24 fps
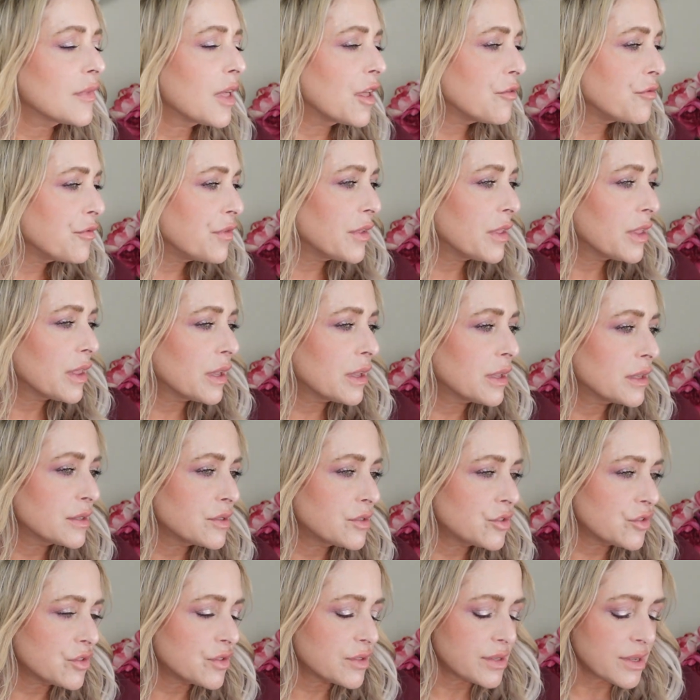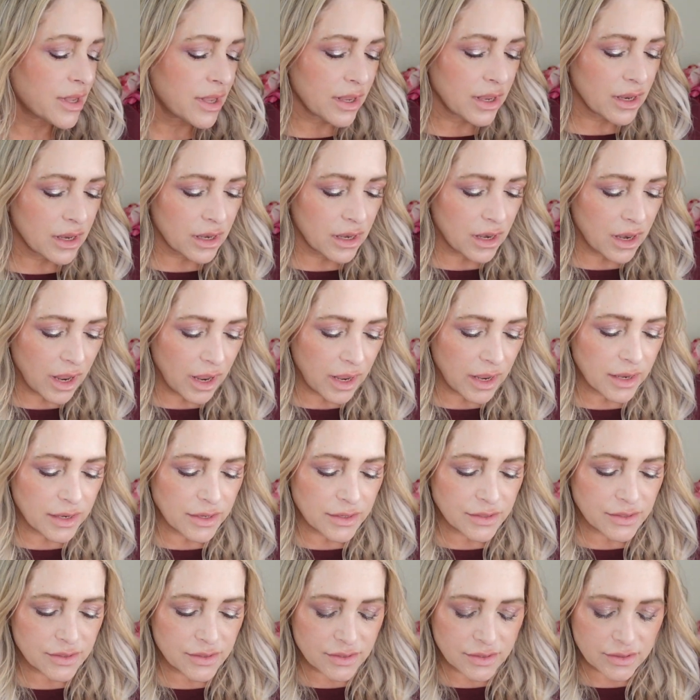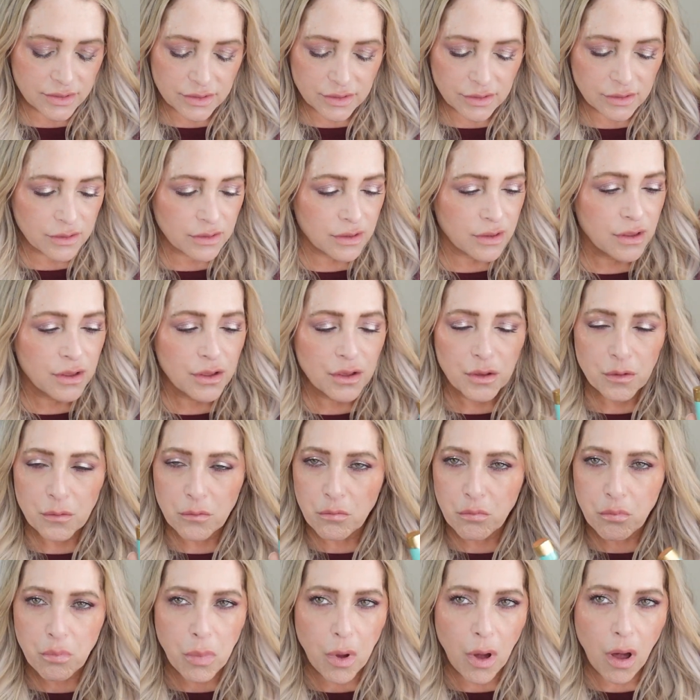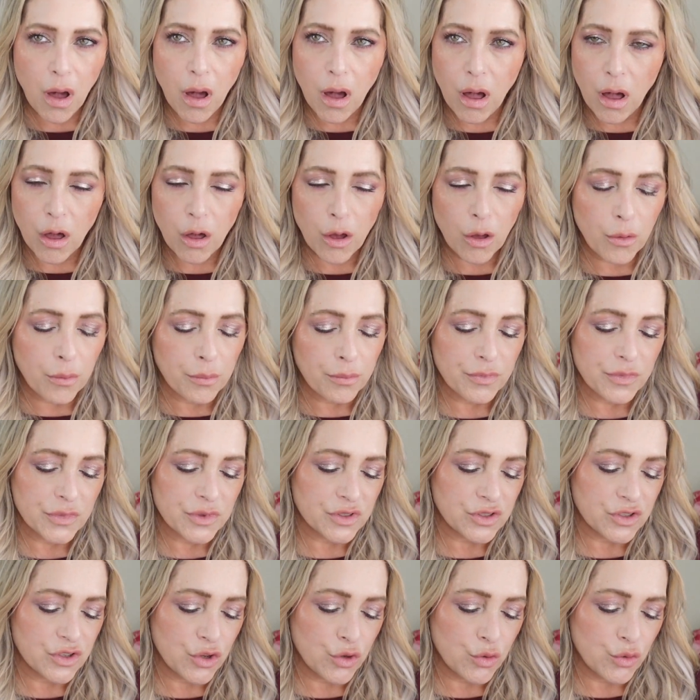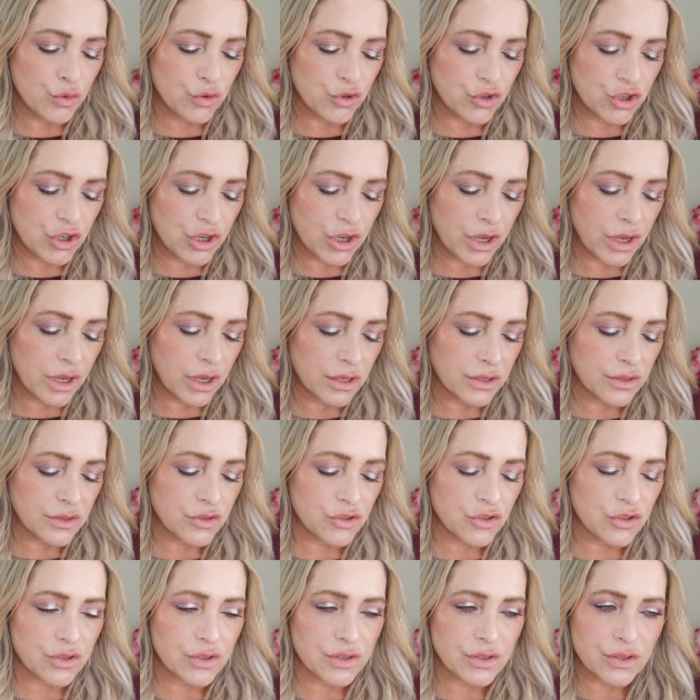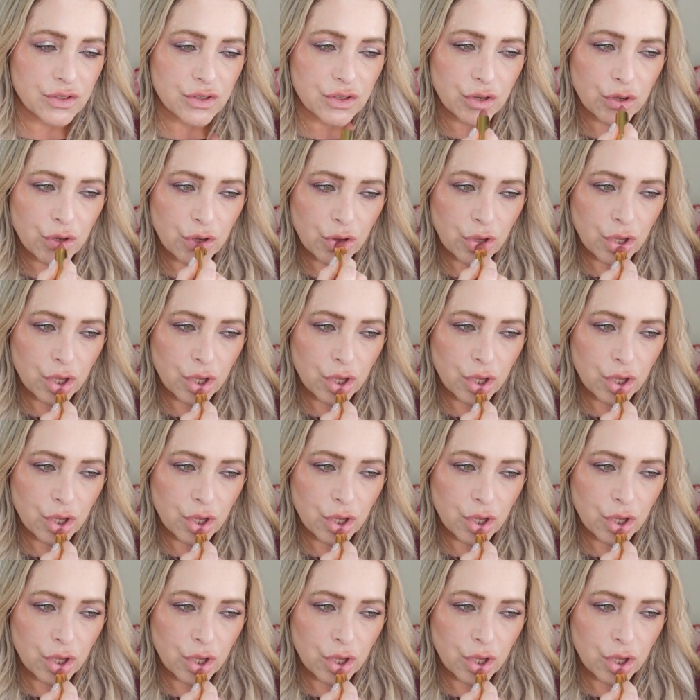I feel like it's just like a nice balm, It's Gucci. It's just